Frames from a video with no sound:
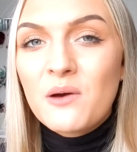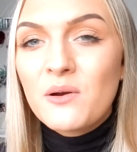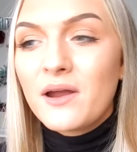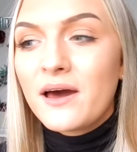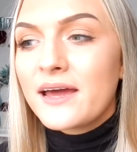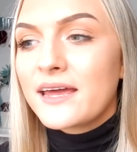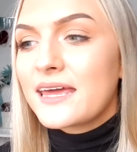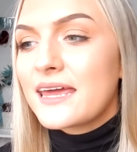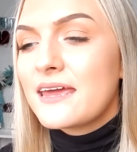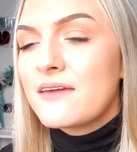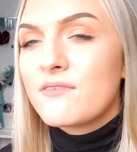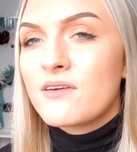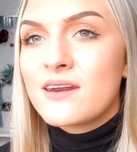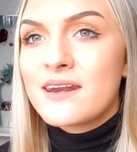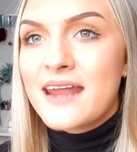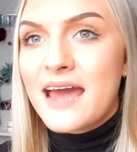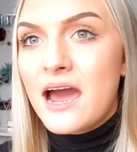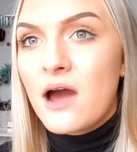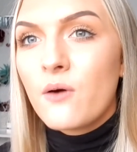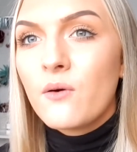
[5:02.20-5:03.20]
Like,
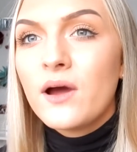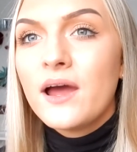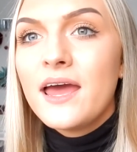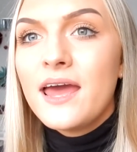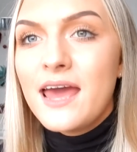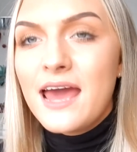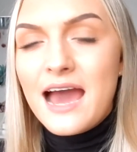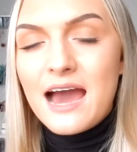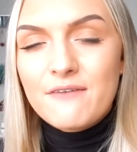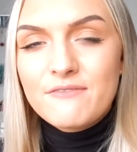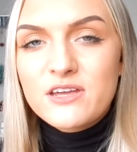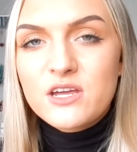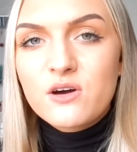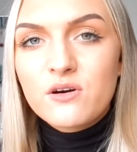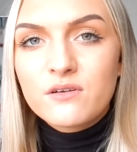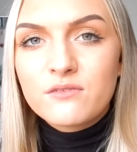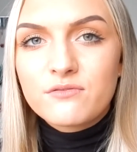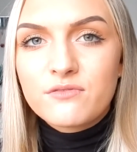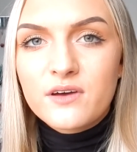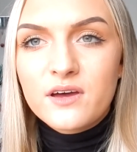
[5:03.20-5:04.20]
even now, having it
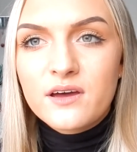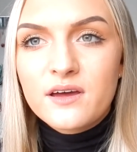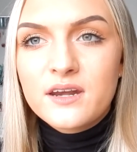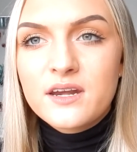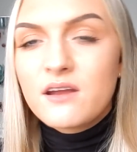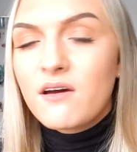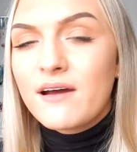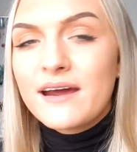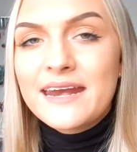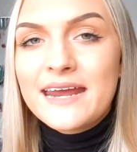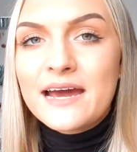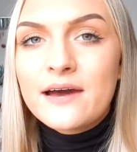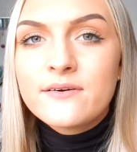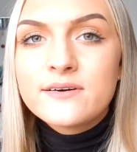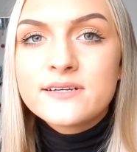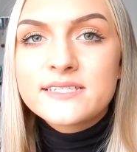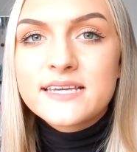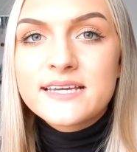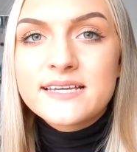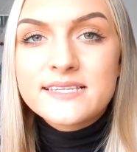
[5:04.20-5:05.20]
on for 9
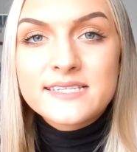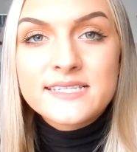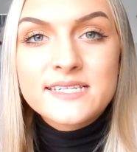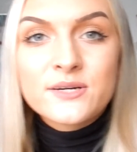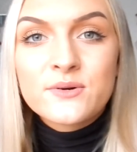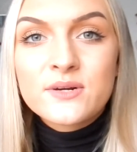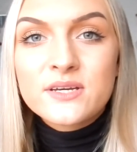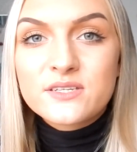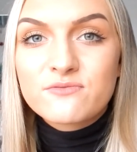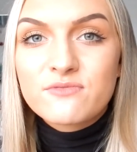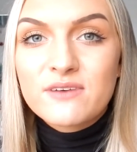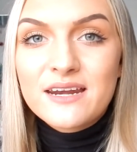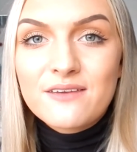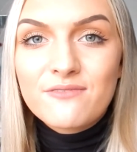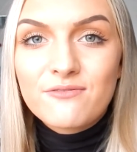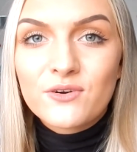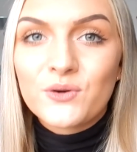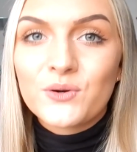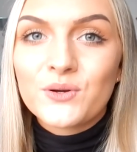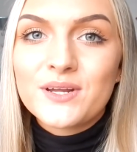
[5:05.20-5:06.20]
hours, it still looks really
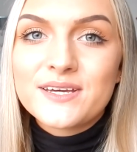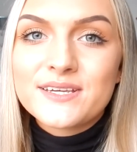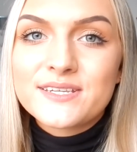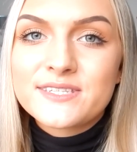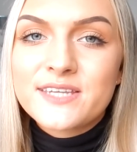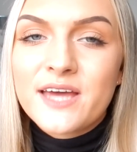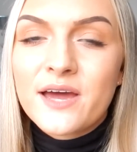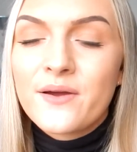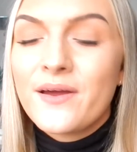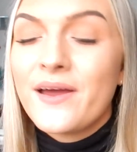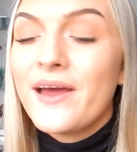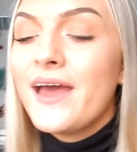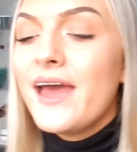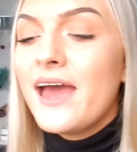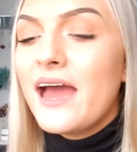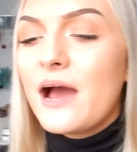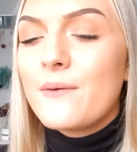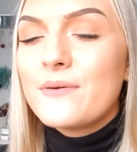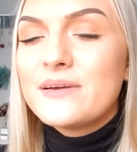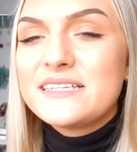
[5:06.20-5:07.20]
flawless. So
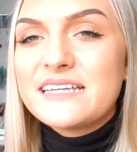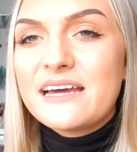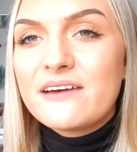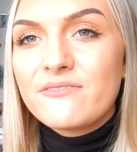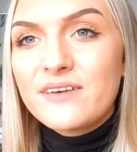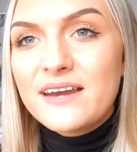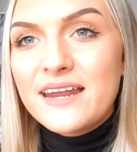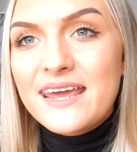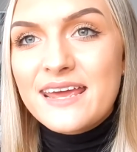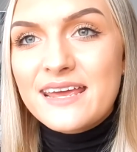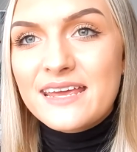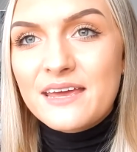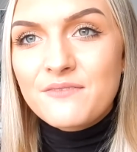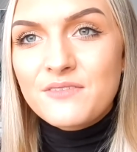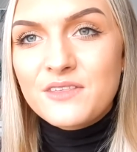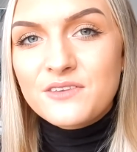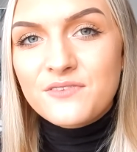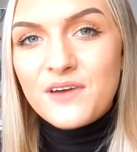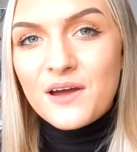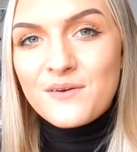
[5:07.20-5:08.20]
I would definitely give
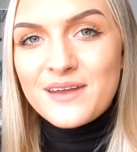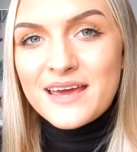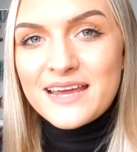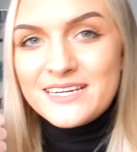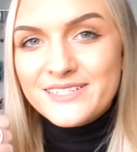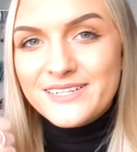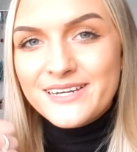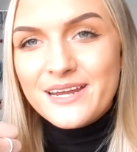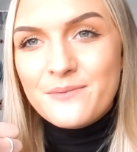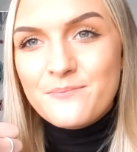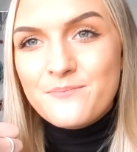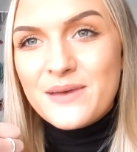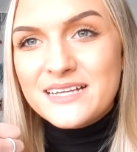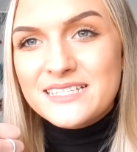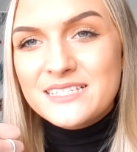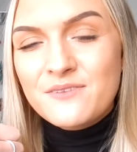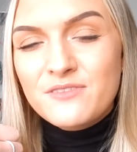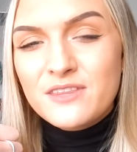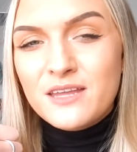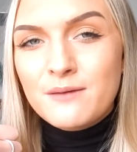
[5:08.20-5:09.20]
this foundation a
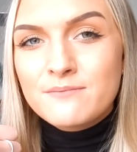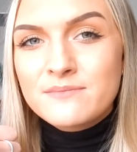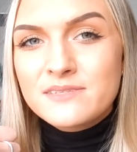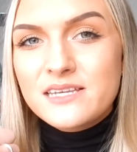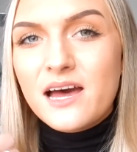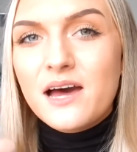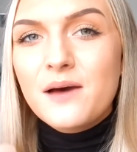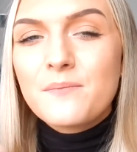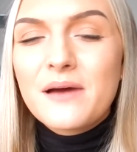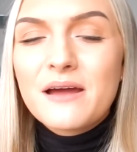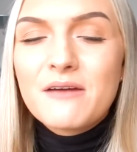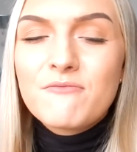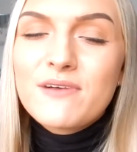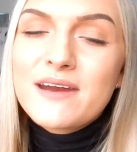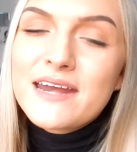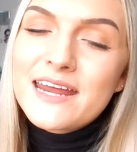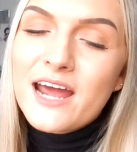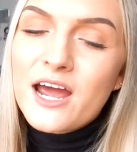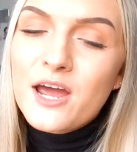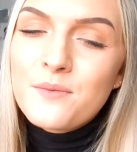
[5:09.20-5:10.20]
massive thumbs up. I
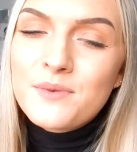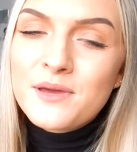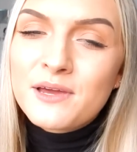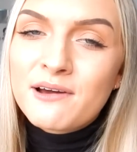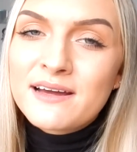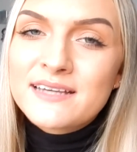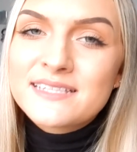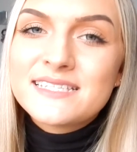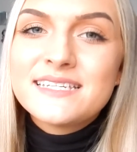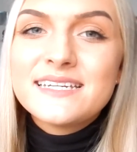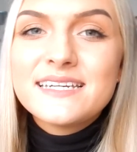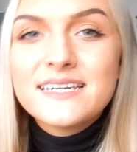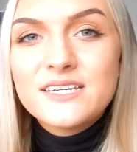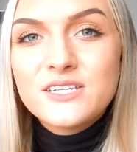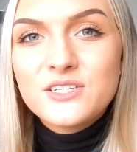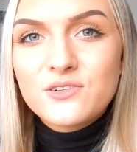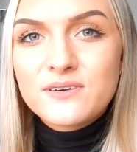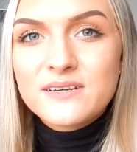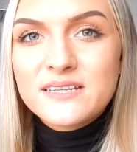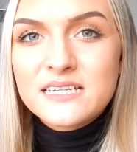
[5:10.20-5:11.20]
really hope you guys did
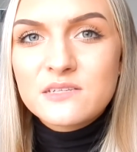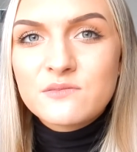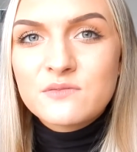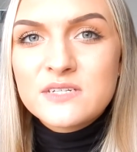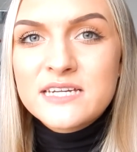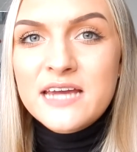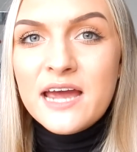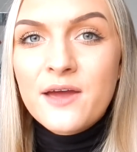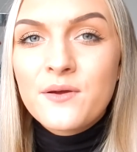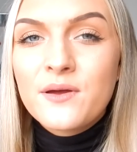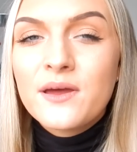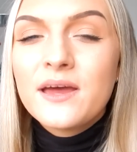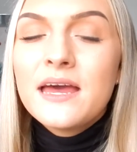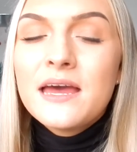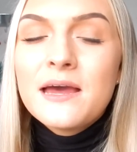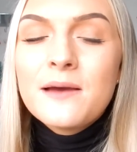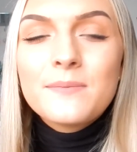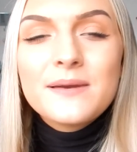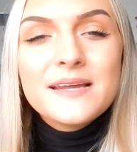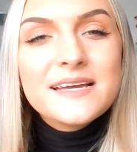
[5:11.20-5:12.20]
enjoy this video.
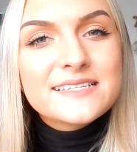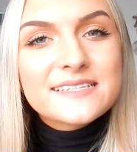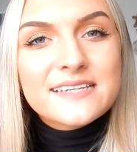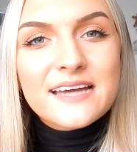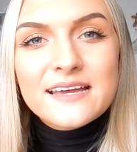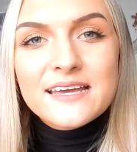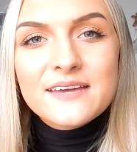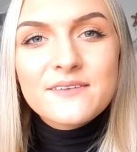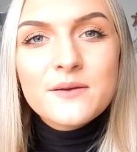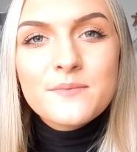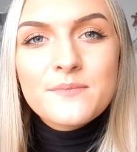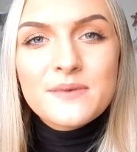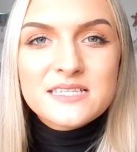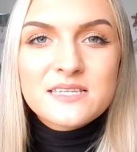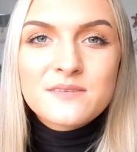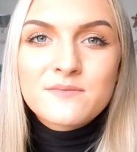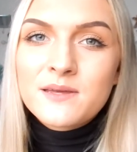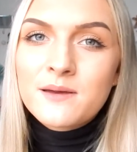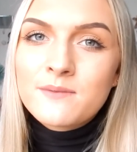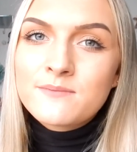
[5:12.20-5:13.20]
Please go and give it a
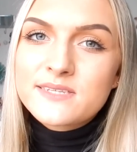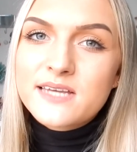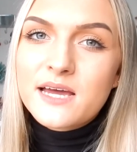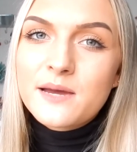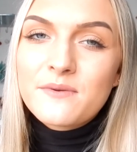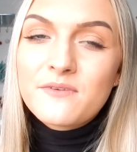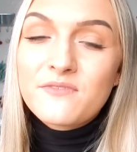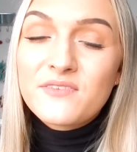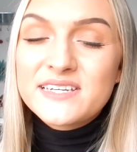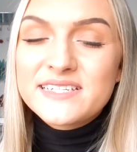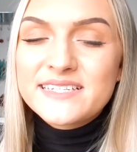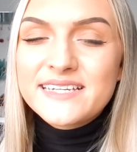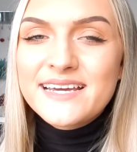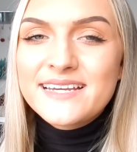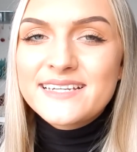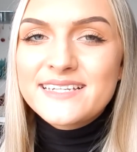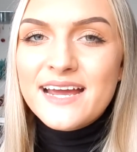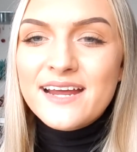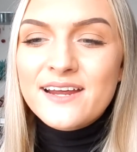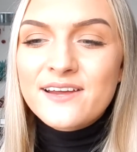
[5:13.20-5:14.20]
massive thumbs up if you
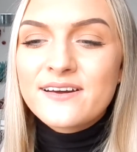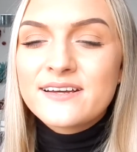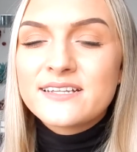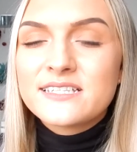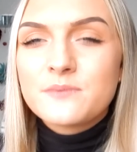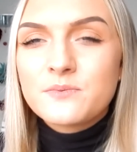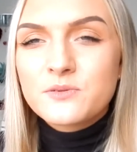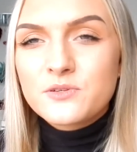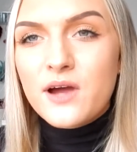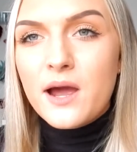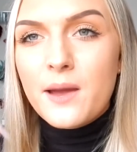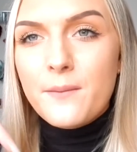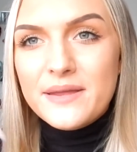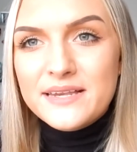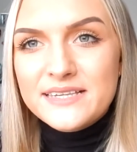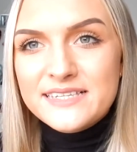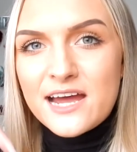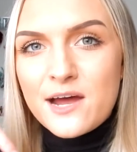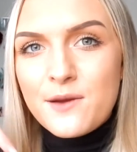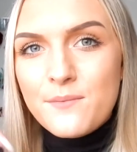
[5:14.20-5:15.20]
did, and go and
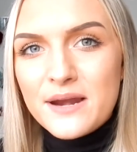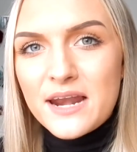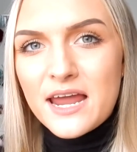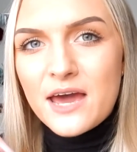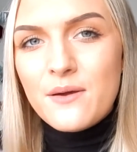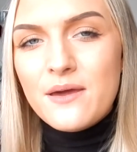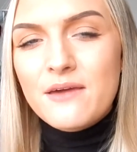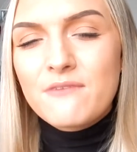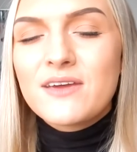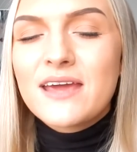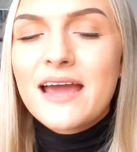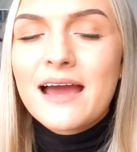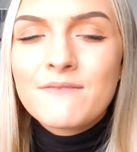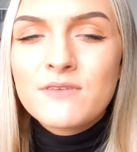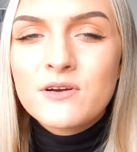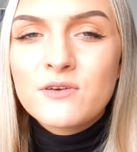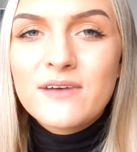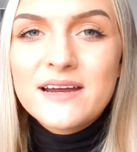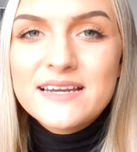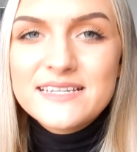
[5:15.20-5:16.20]
subscribe down below if you
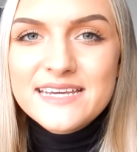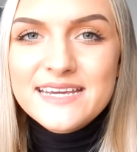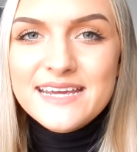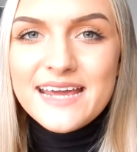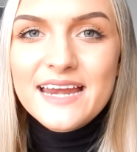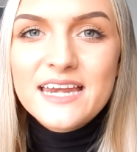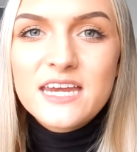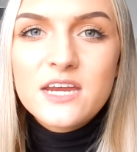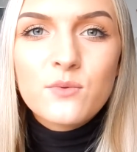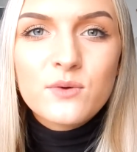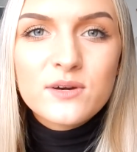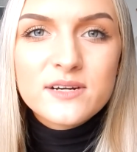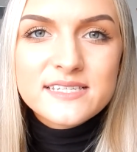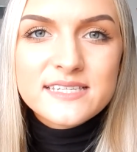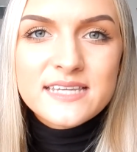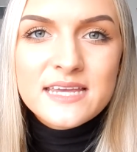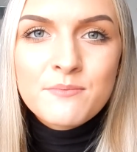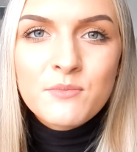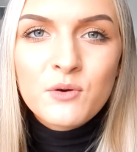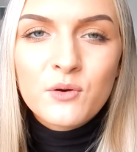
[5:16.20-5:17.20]
haven't already and you want to
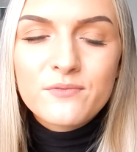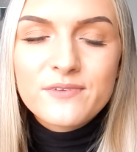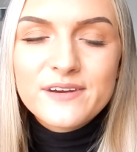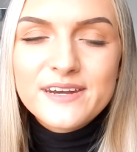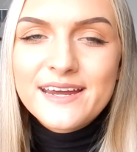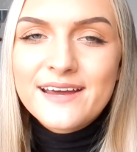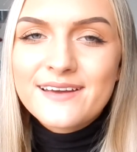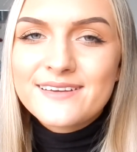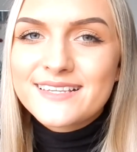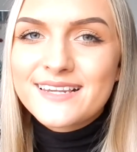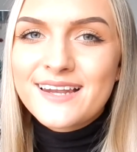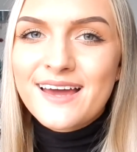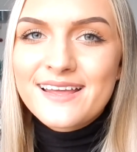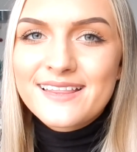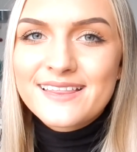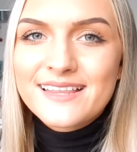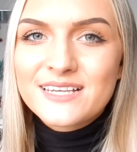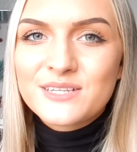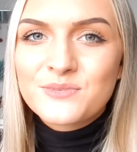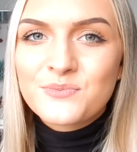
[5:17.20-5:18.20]
see more videos
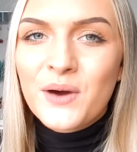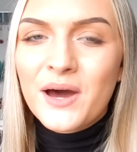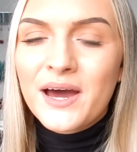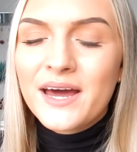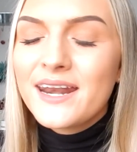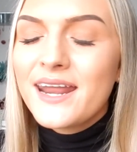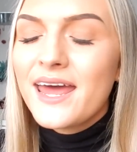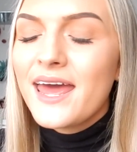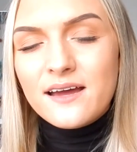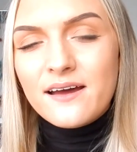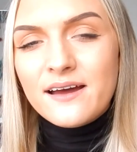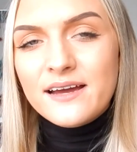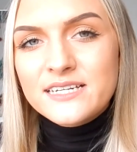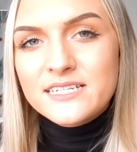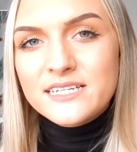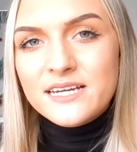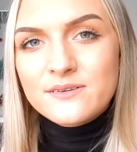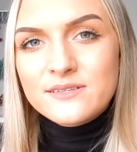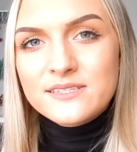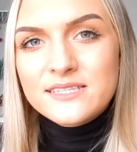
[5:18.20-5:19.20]
like this one. I
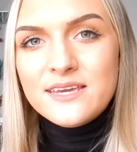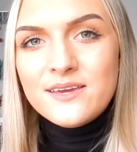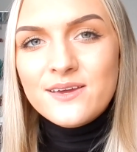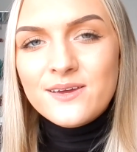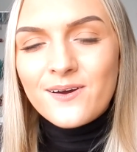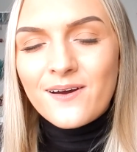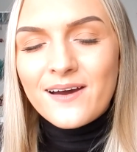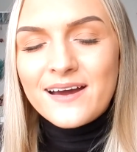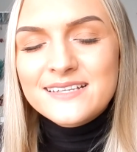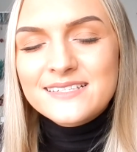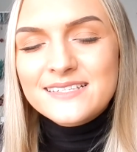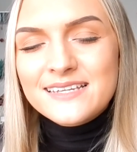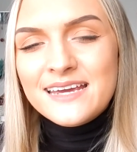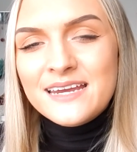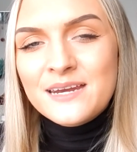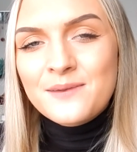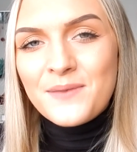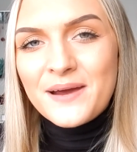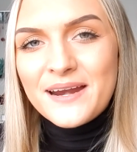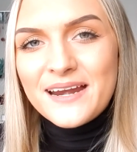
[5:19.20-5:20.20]
shall see you guys
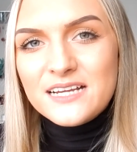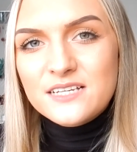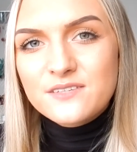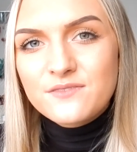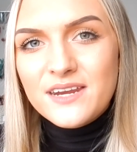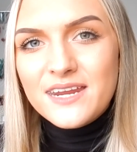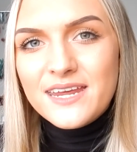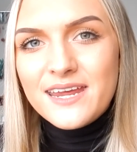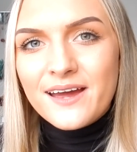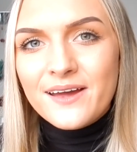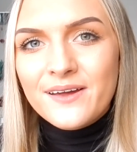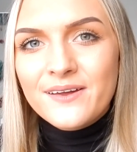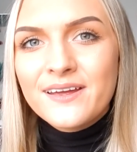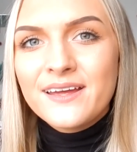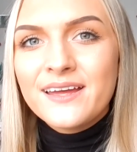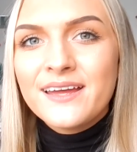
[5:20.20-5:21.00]
in my next video.